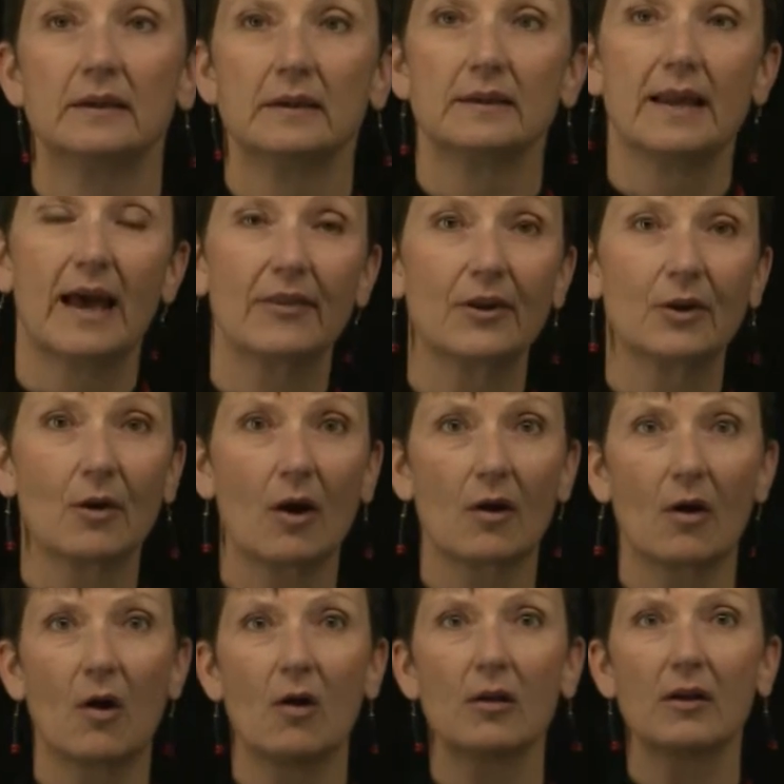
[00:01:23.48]
Now, there are
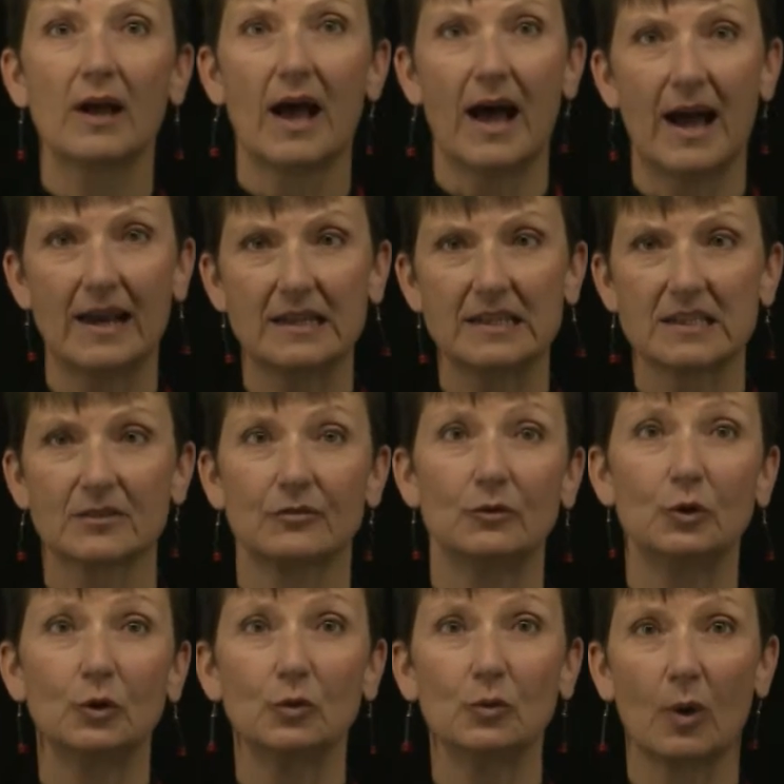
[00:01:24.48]
all kinds of
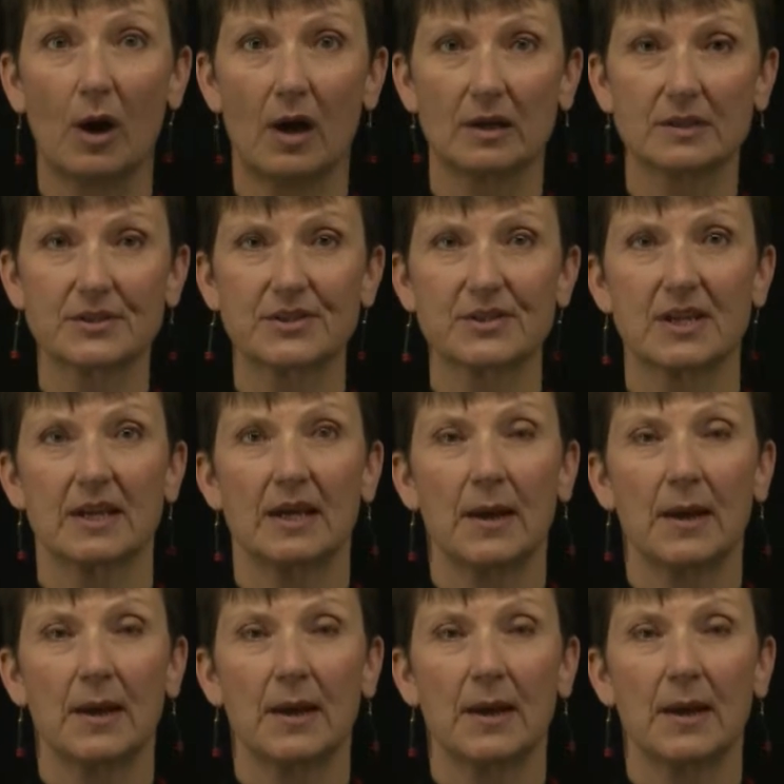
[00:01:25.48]
neurons,